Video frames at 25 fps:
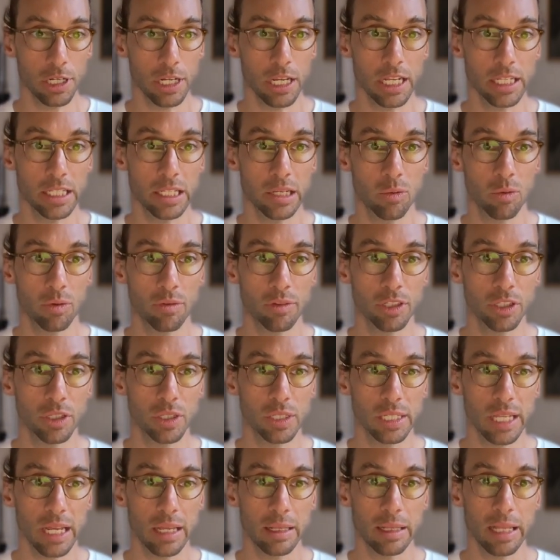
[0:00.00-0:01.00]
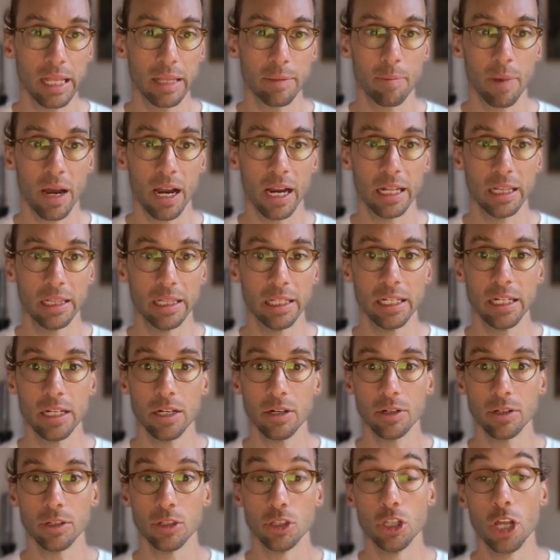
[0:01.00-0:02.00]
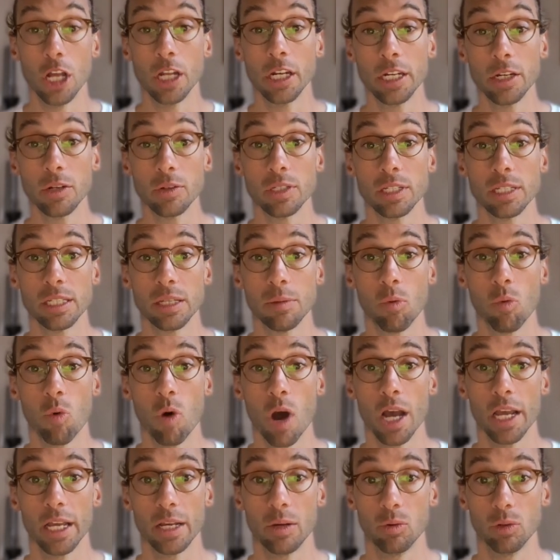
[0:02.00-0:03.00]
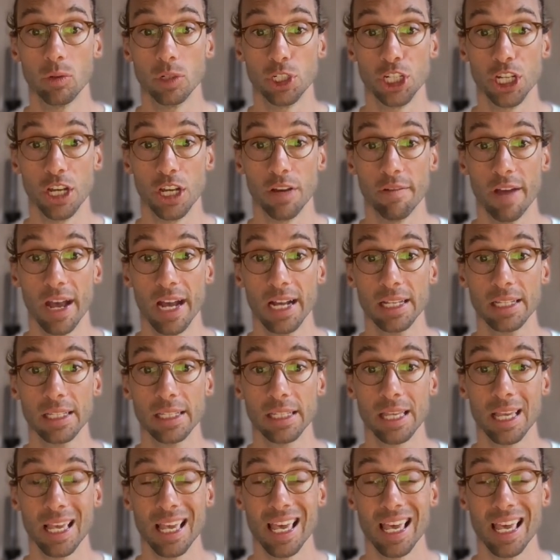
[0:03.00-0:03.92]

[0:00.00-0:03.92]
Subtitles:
is equivalent to say that my nonlinear system y equal g of x